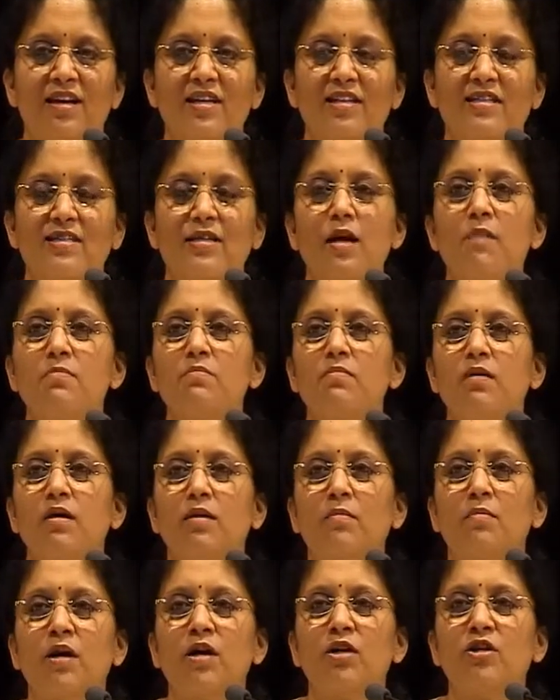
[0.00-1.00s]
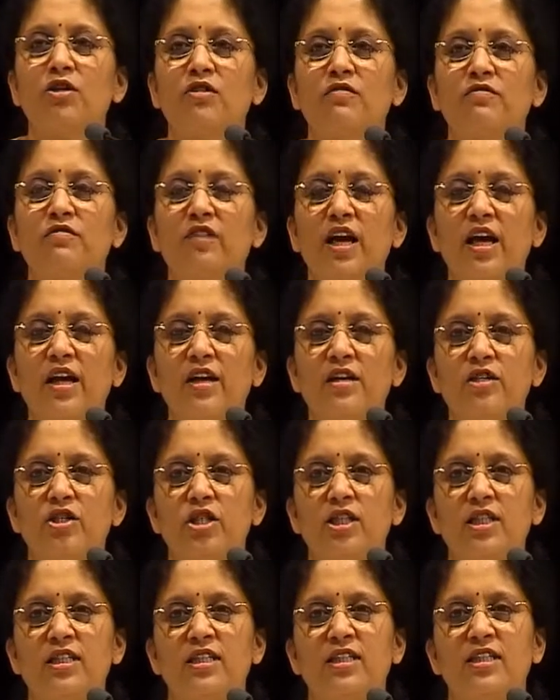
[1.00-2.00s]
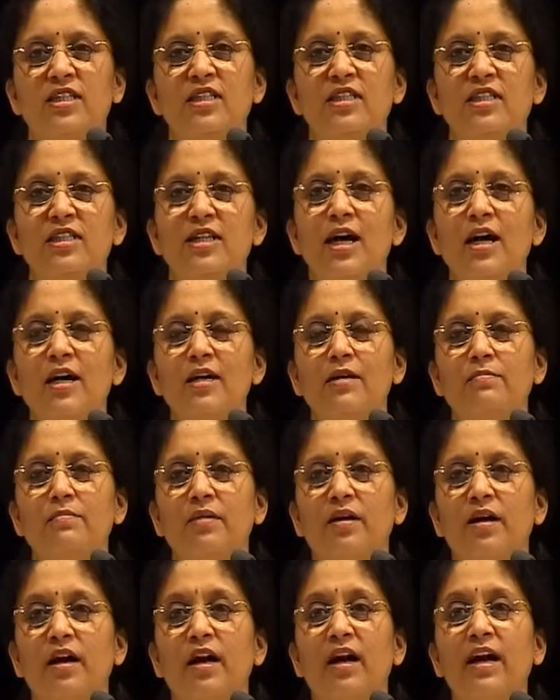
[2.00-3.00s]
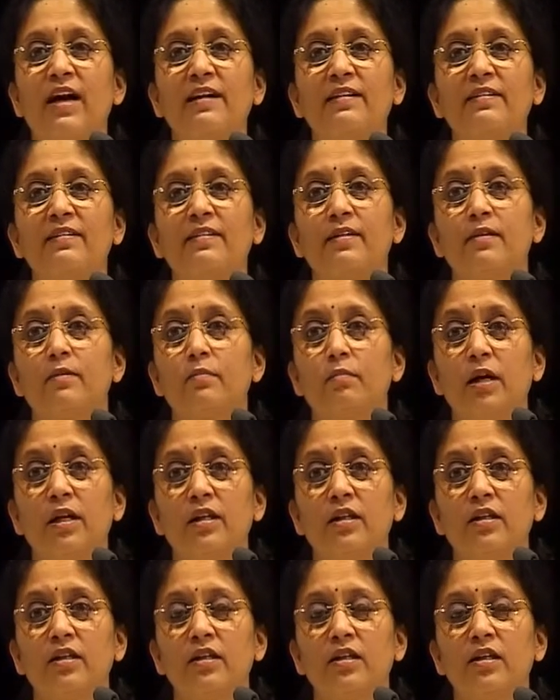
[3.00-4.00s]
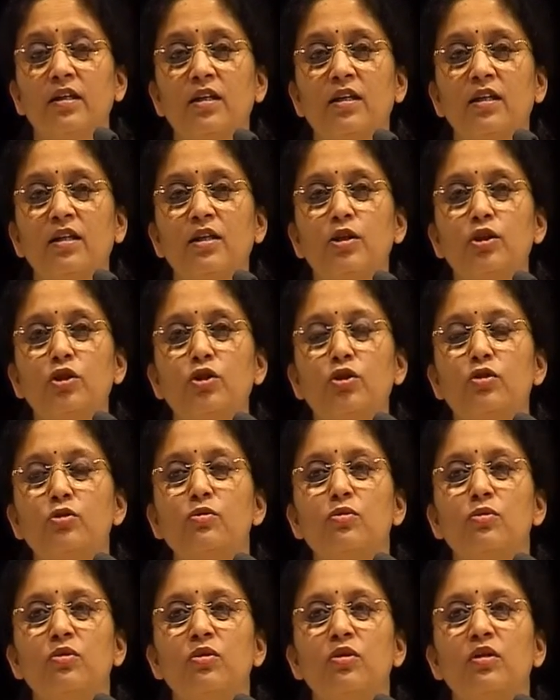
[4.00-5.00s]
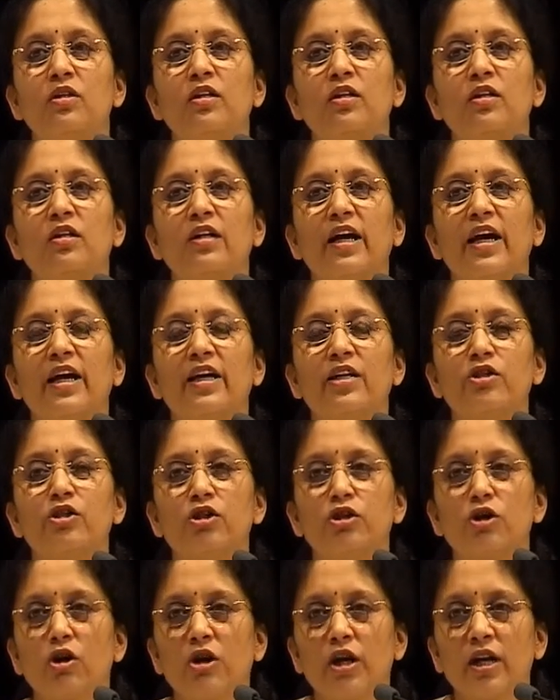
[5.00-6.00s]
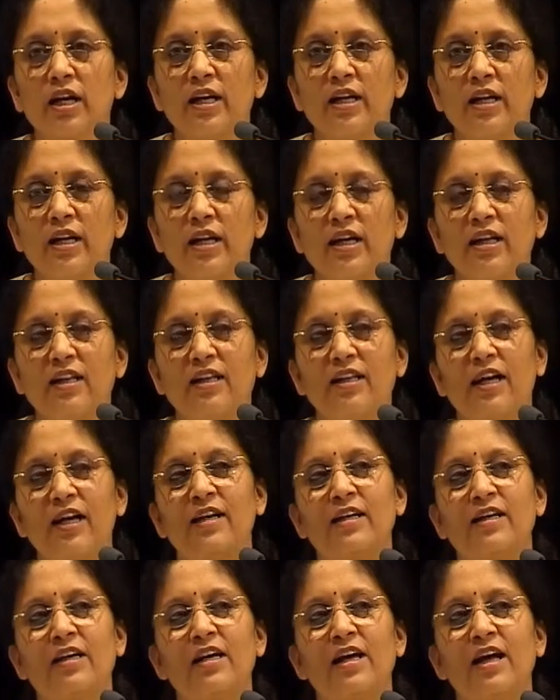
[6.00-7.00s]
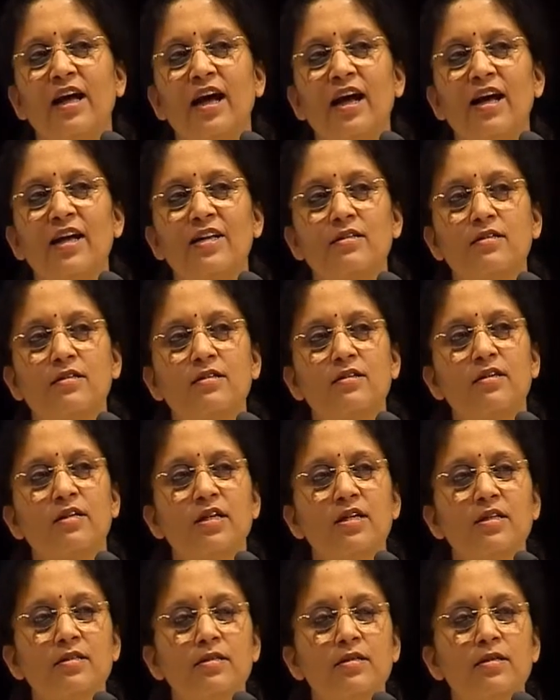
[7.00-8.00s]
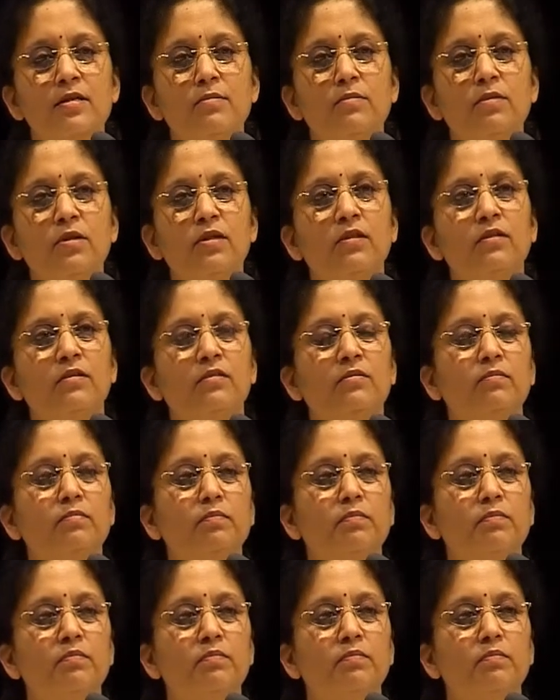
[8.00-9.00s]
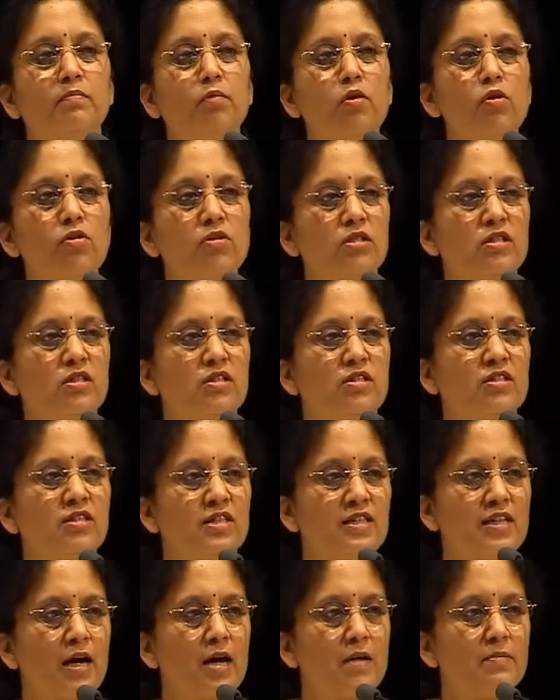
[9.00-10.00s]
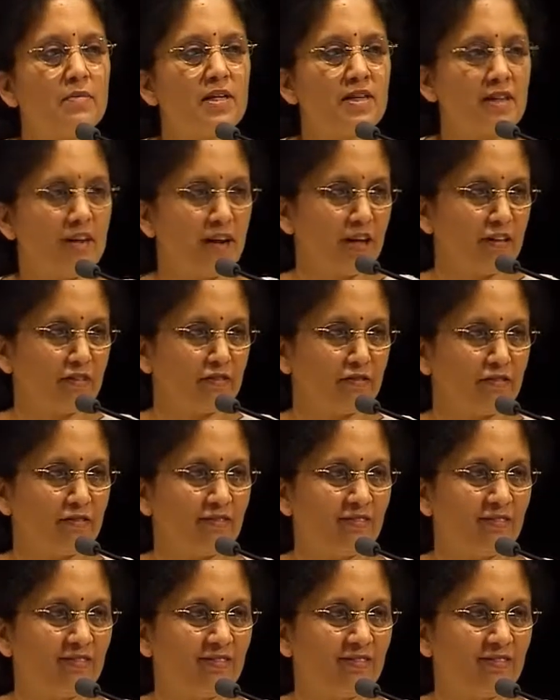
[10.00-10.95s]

some amount of energy, time, and money to ensuring that he has a reasonable post-retirement life.